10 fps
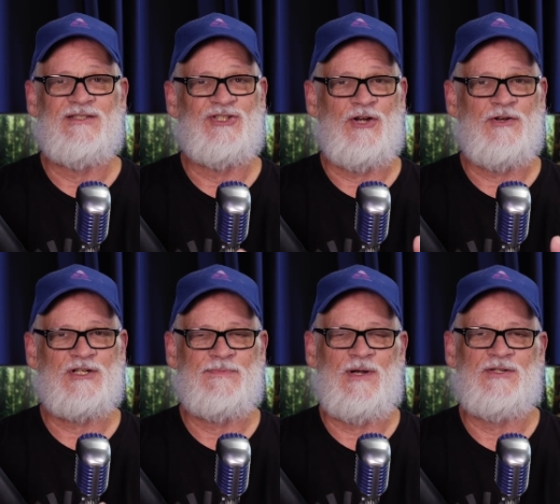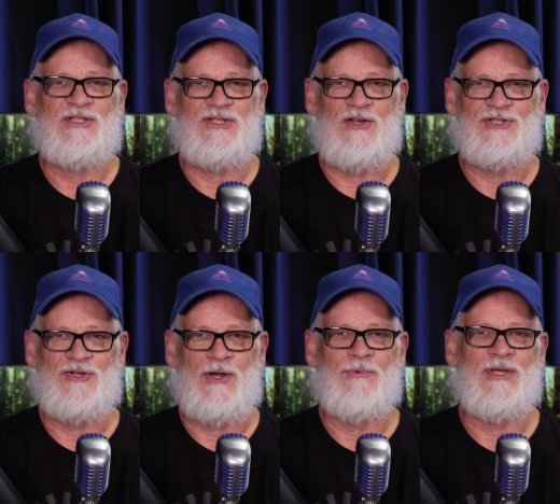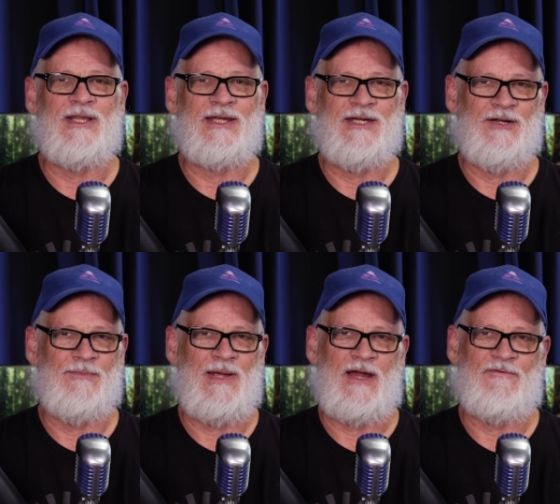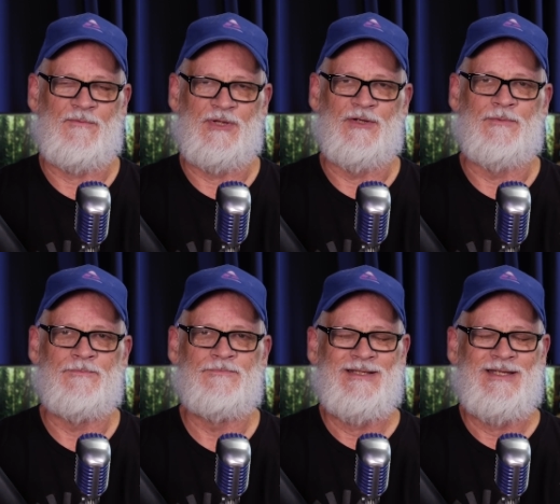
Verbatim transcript: Share your experiences also. I really like hearing back from you.